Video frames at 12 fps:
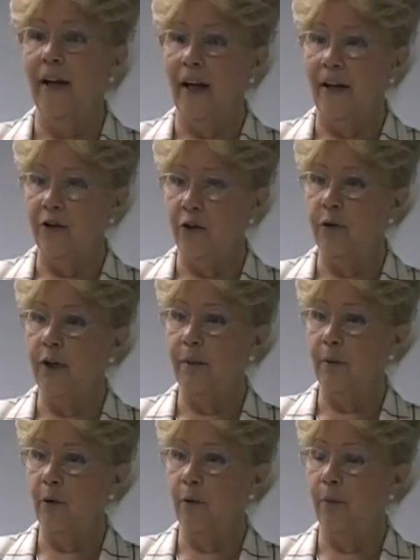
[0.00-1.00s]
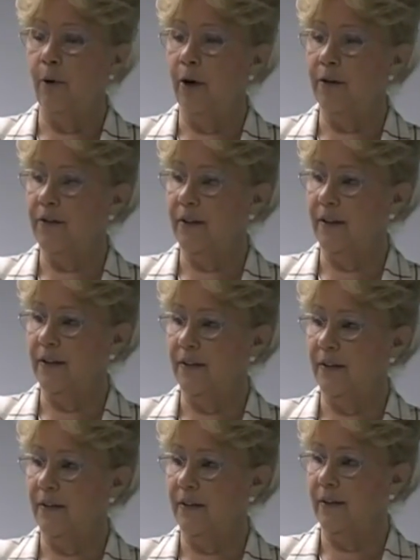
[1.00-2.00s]
and 2 chemical
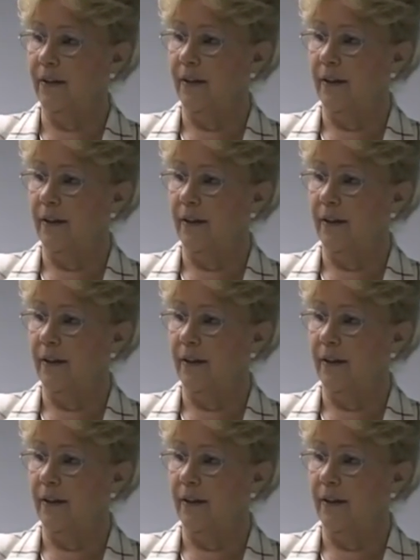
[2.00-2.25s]
processes.